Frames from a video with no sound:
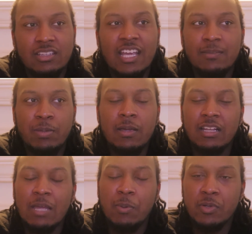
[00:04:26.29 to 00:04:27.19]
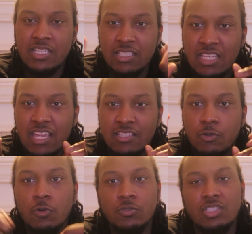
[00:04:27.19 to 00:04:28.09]
A lot of people say it's
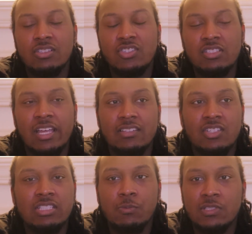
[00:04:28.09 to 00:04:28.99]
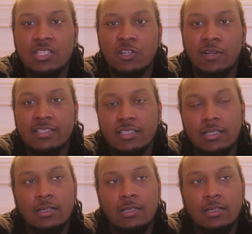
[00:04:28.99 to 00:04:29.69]
cool, just like with cigarettes.